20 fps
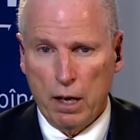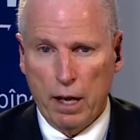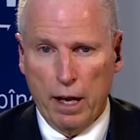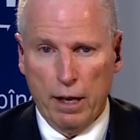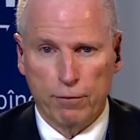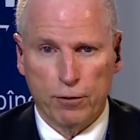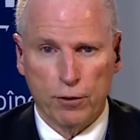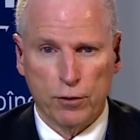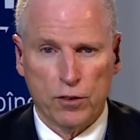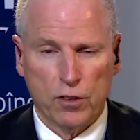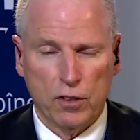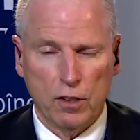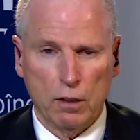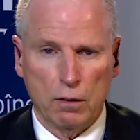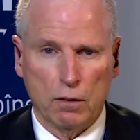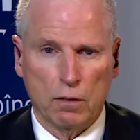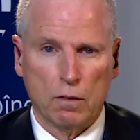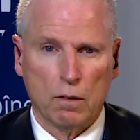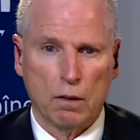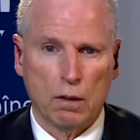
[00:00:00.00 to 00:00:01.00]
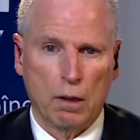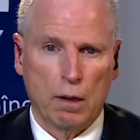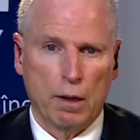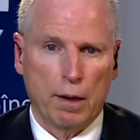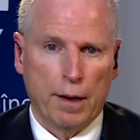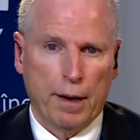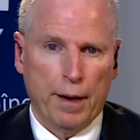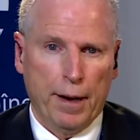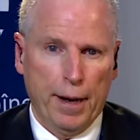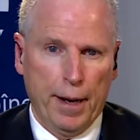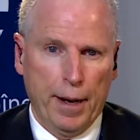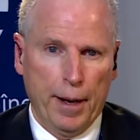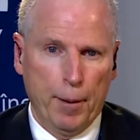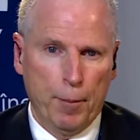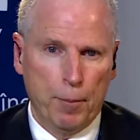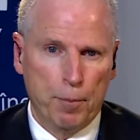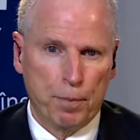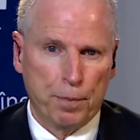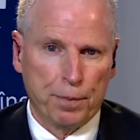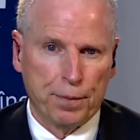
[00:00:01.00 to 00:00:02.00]
ever since.
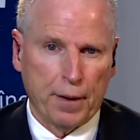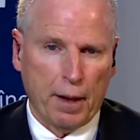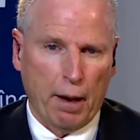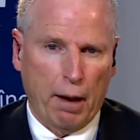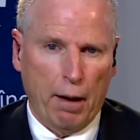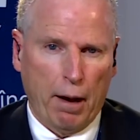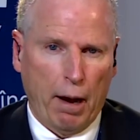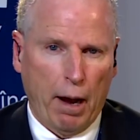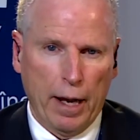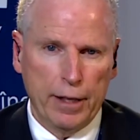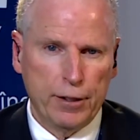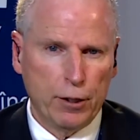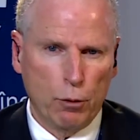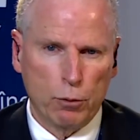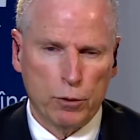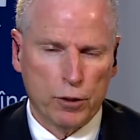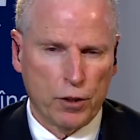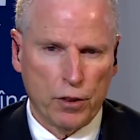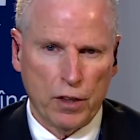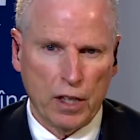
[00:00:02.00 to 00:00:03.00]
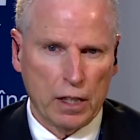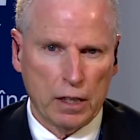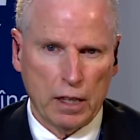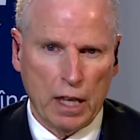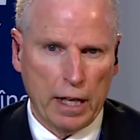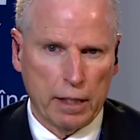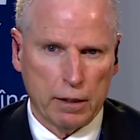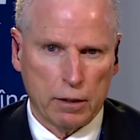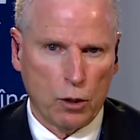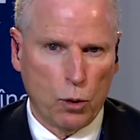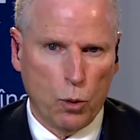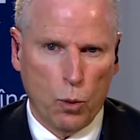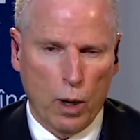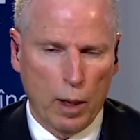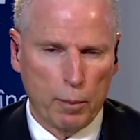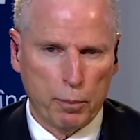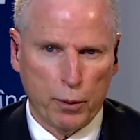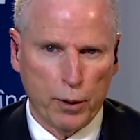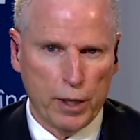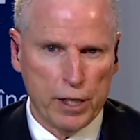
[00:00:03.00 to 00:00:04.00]
I don't think that
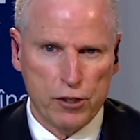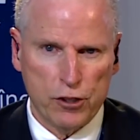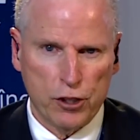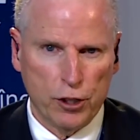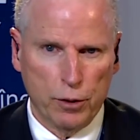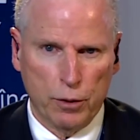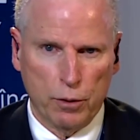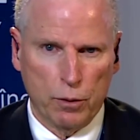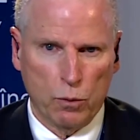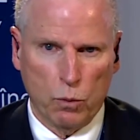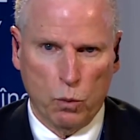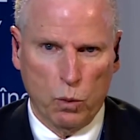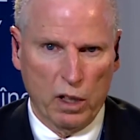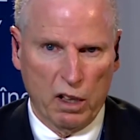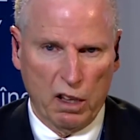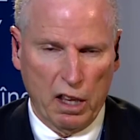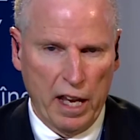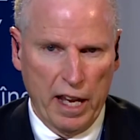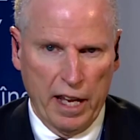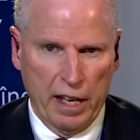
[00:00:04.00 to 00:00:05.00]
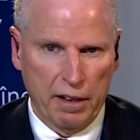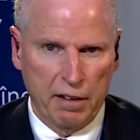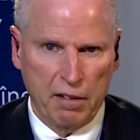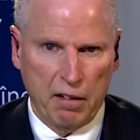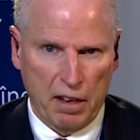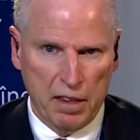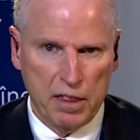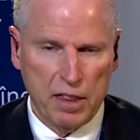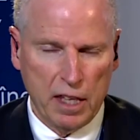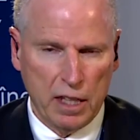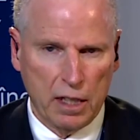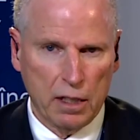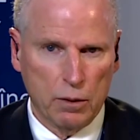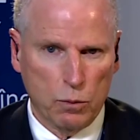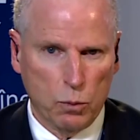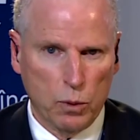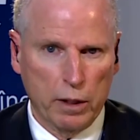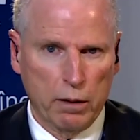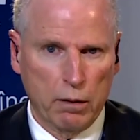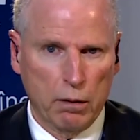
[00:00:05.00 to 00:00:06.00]
cooperation will end. I think it
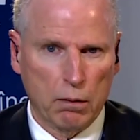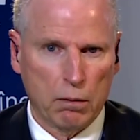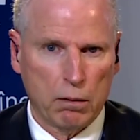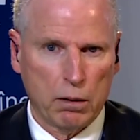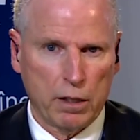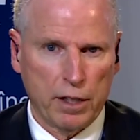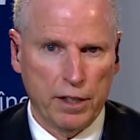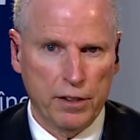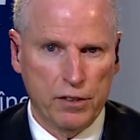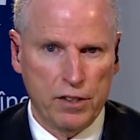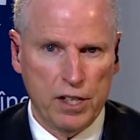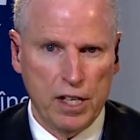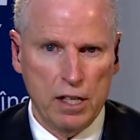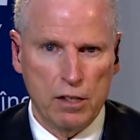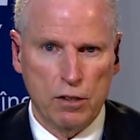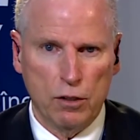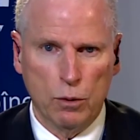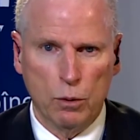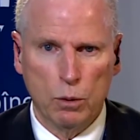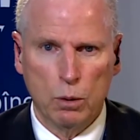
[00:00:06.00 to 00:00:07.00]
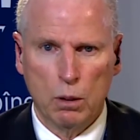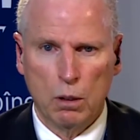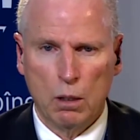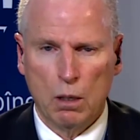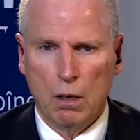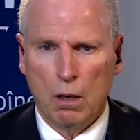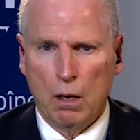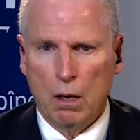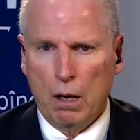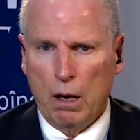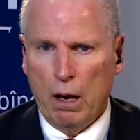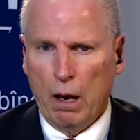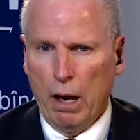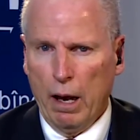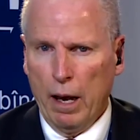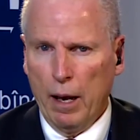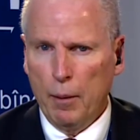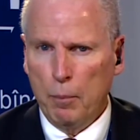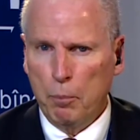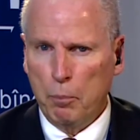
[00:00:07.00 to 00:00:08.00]
will continue.
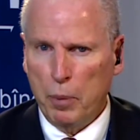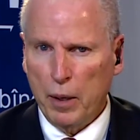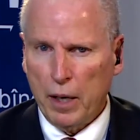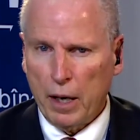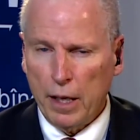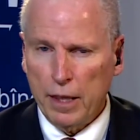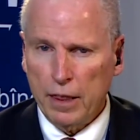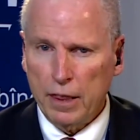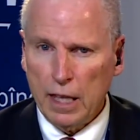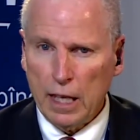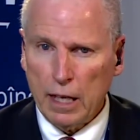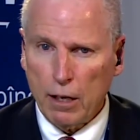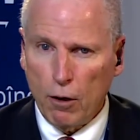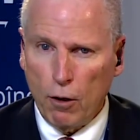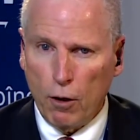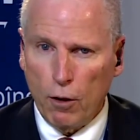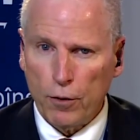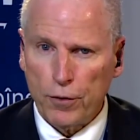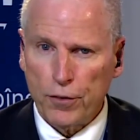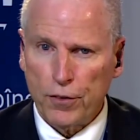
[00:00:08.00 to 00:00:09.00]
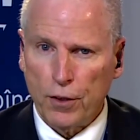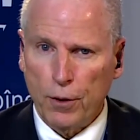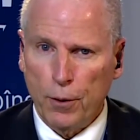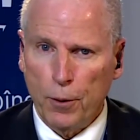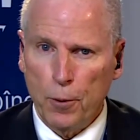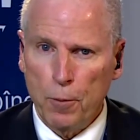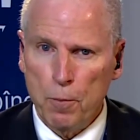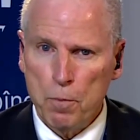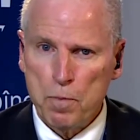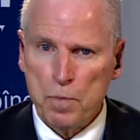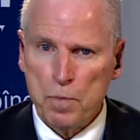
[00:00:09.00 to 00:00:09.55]
But I think also